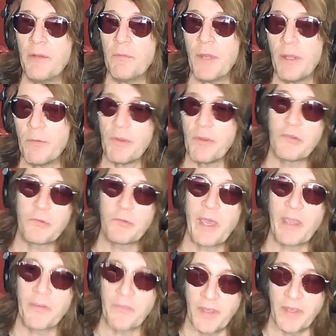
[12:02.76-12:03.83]
and
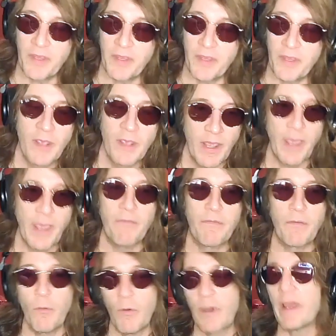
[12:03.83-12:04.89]
respected it
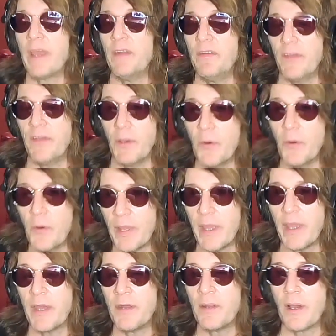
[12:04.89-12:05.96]
for what I do.
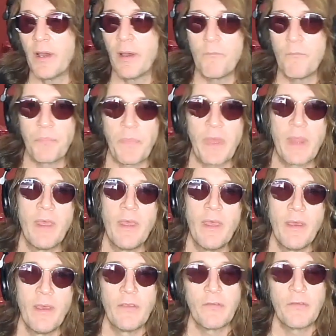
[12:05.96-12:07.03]
And
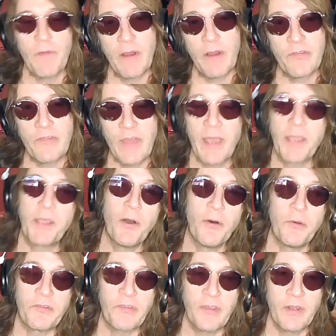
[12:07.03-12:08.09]
as far as that
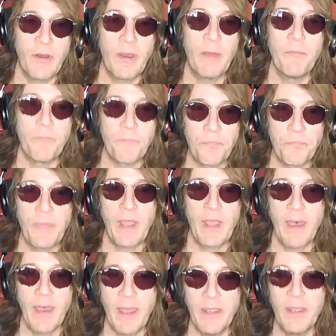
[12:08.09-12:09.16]
goes,
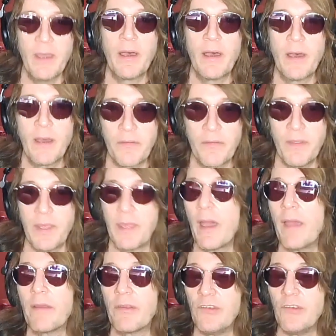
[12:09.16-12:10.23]
I think I
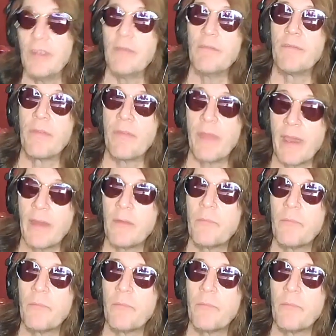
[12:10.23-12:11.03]
achieved that.